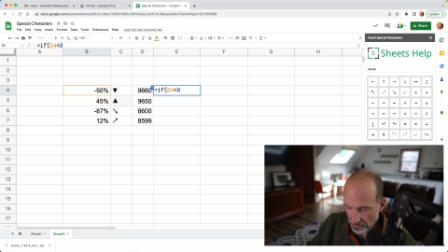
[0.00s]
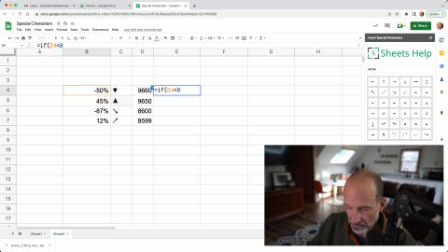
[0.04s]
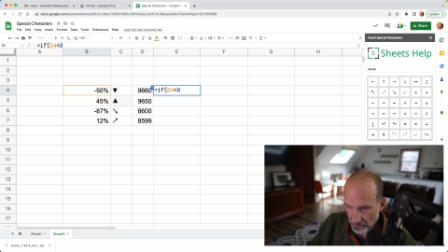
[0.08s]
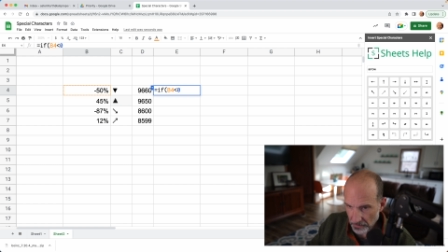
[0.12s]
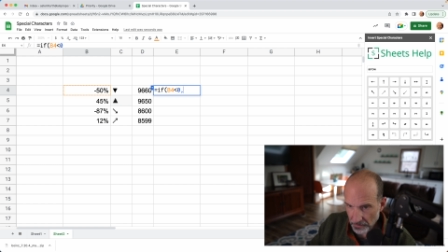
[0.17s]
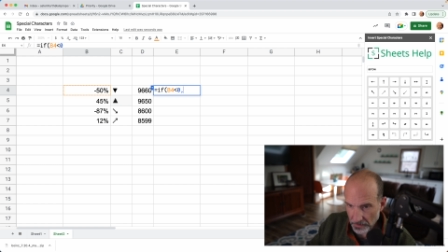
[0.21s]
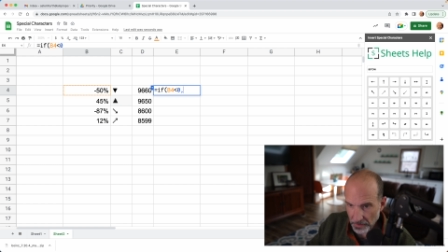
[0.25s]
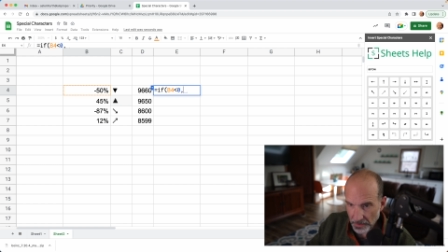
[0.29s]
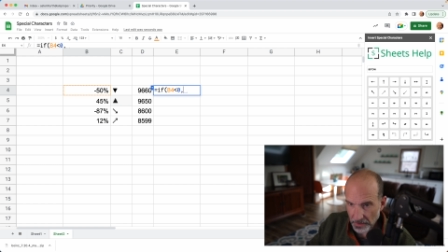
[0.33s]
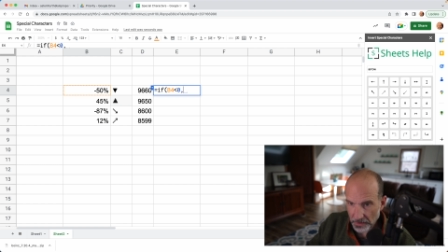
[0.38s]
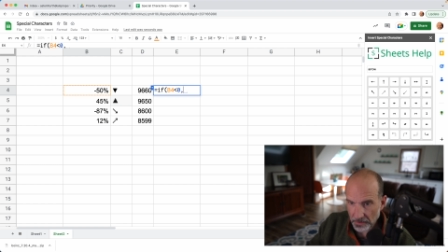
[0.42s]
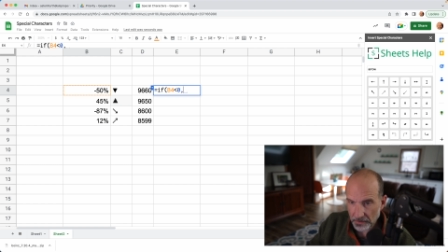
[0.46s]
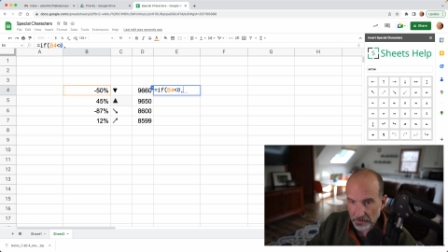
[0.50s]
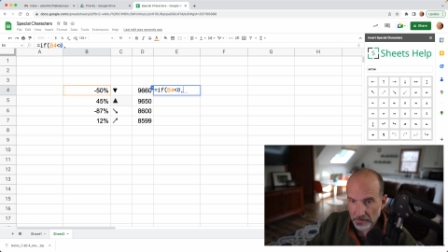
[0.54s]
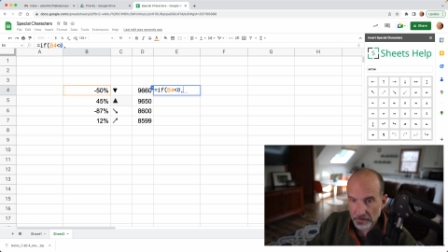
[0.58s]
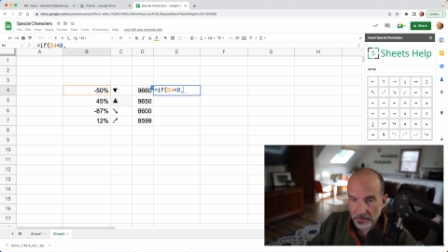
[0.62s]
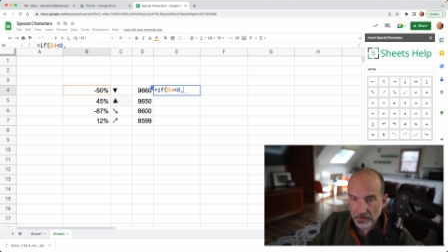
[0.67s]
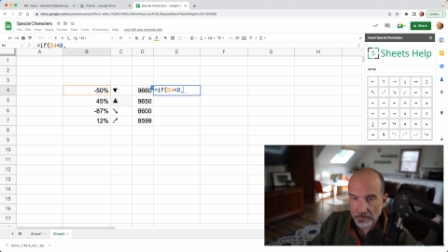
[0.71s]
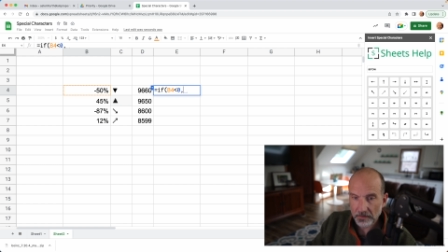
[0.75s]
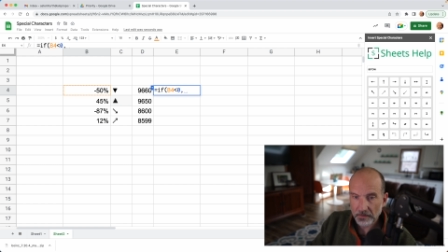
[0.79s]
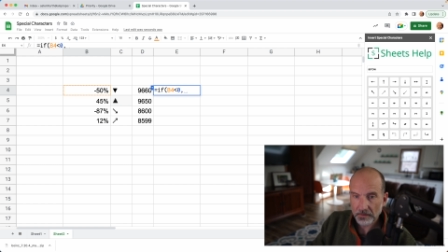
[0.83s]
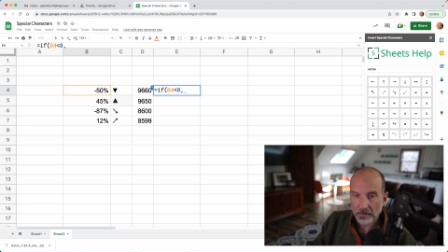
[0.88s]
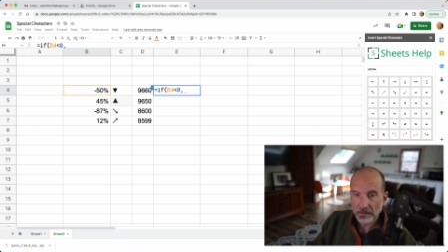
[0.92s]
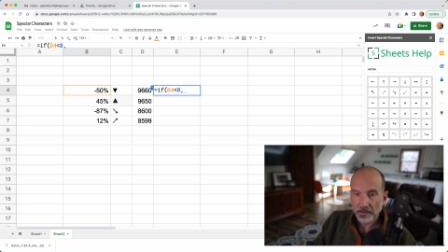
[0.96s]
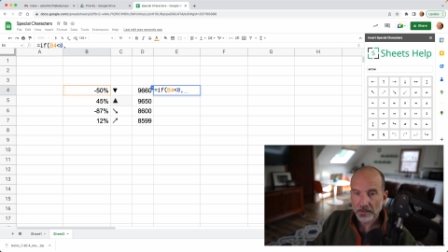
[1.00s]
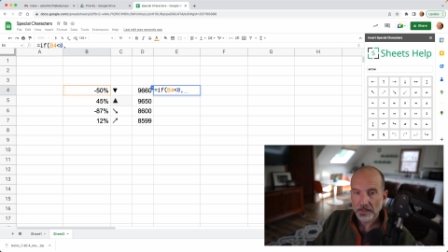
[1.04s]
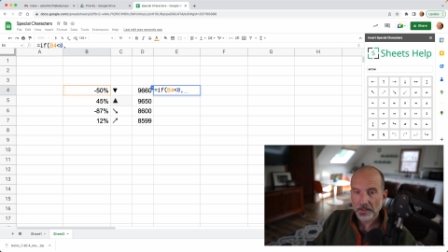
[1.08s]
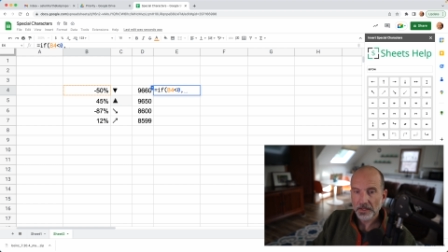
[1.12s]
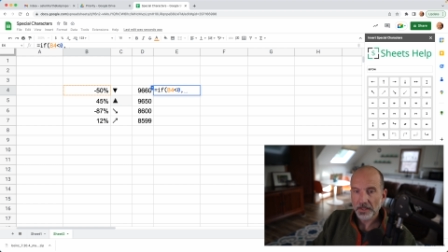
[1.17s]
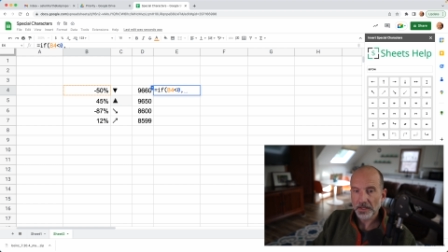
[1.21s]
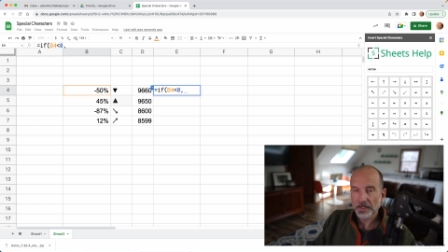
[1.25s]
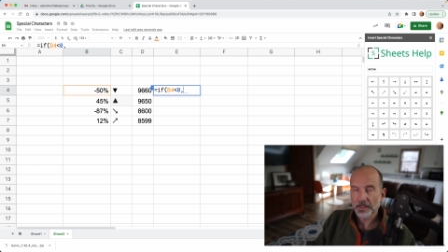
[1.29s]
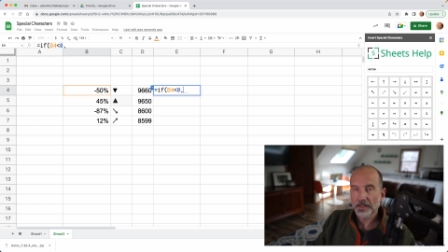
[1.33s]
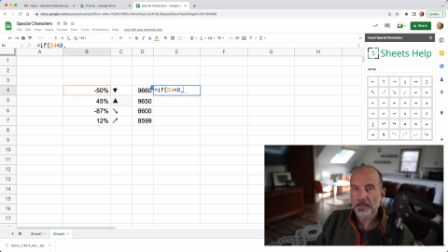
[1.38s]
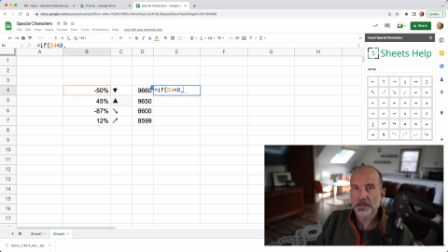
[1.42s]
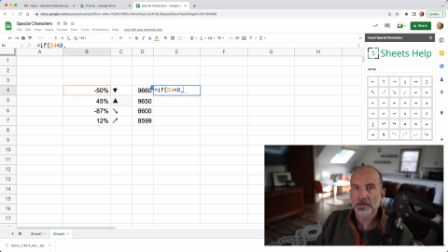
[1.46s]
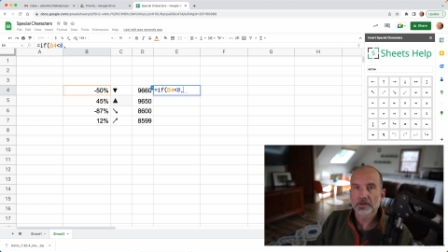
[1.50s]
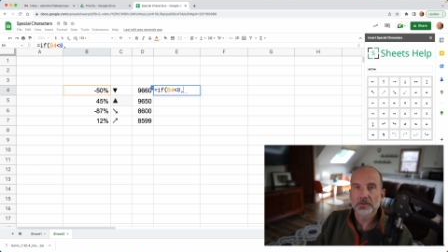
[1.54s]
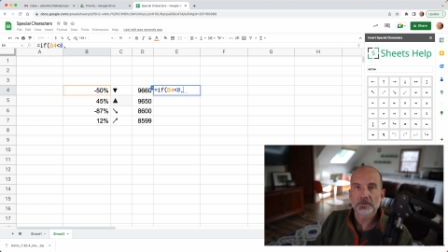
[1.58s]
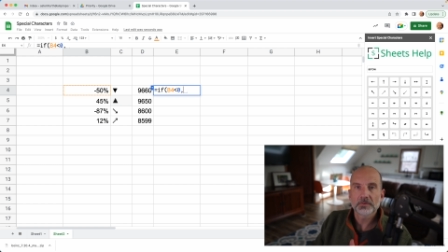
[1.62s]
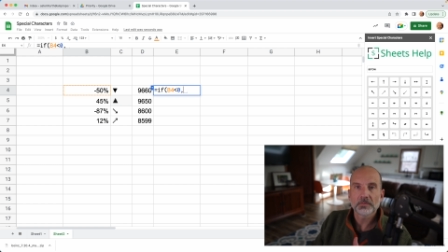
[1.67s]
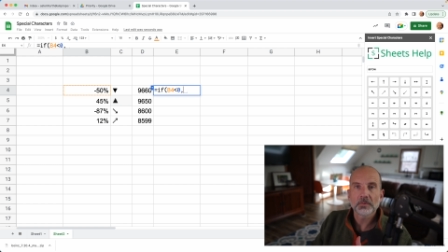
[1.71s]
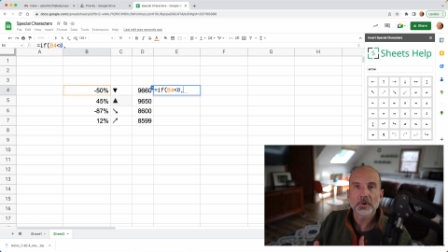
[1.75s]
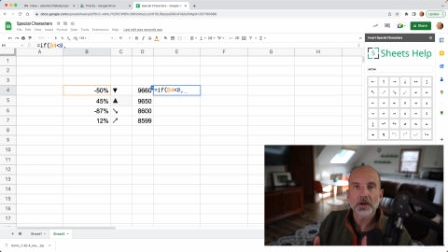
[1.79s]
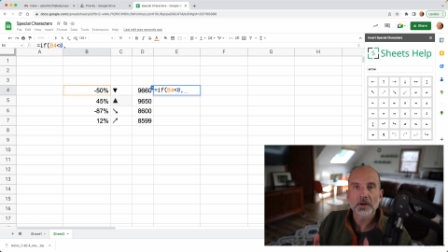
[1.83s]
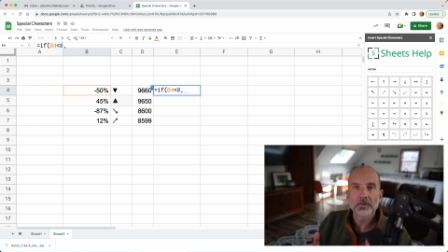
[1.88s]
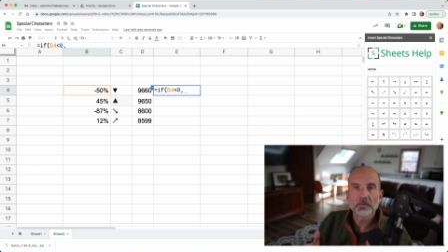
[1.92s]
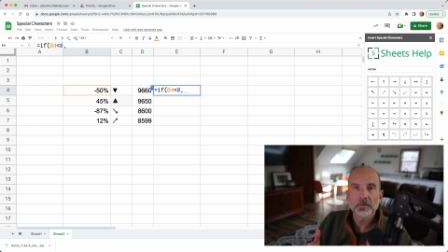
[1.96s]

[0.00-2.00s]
then, and here's where I